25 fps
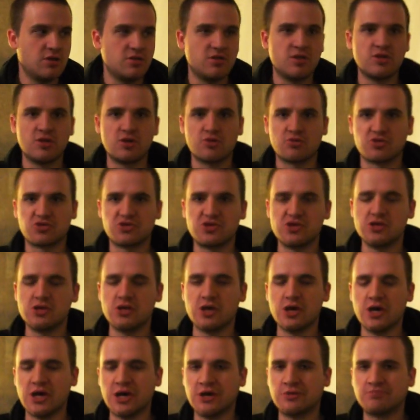Then there was
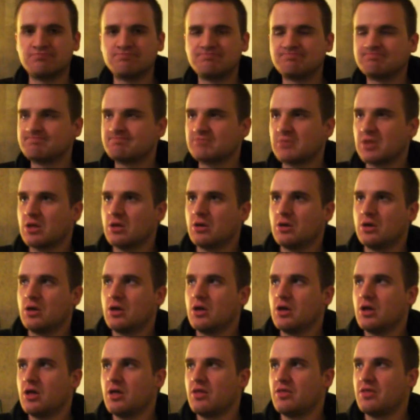the uh,
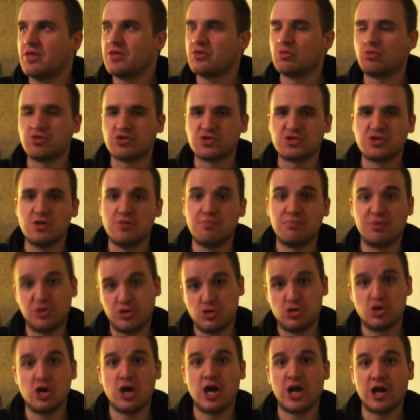then there was the
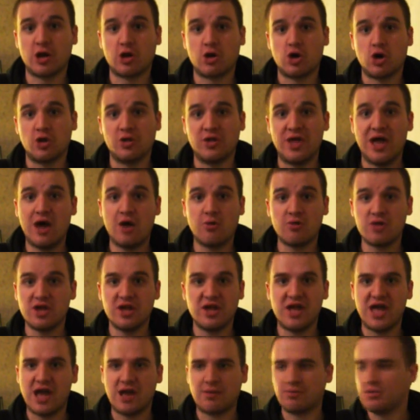But You Gotta Call Now
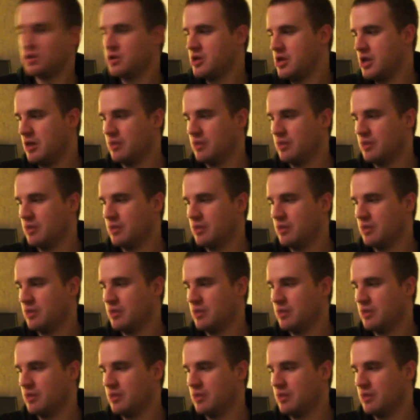reenactment,